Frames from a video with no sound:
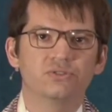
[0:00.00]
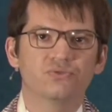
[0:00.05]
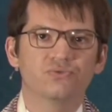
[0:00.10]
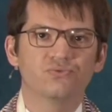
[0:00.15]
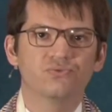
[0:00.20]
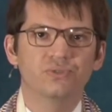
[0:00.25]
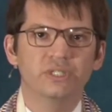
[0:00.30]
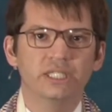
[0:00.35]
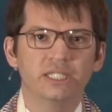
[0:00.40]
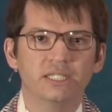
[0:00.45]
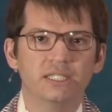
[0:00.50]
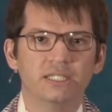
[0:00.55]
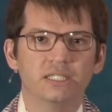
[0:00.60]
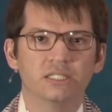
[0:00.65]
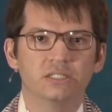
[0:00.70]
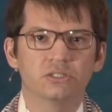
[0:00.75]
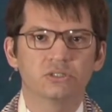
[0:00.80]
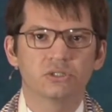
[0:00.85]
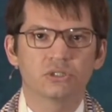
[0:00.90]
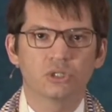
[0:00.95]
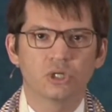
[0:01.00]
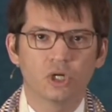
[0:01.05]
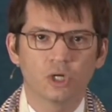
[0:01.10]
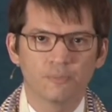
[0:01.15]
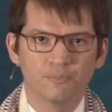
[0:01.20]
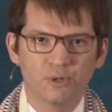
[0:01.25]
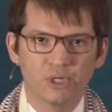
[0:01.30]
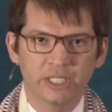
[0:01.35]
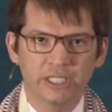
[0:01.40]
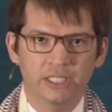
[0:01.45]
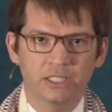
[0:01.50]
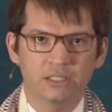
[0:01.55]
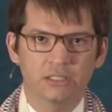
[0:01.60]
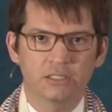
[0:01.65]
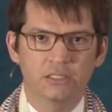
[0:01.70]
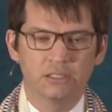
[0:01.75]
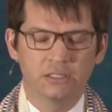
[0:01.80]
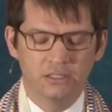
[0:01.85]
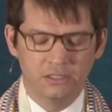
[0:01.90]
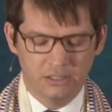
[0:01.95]
reinterpreting
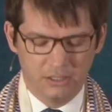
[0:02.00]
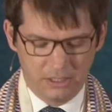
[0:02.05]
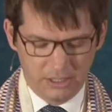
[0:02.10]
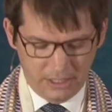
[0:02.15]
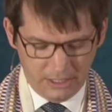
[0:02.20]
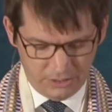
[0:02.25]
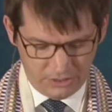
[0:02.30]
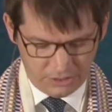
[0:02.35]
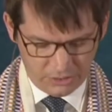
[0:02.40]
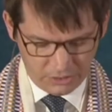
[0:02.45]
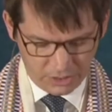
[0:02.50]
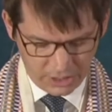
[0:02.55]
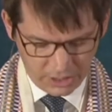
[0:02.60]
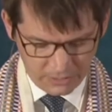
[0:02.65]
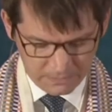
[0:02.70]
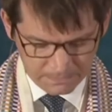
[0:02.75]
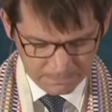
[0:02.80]
history.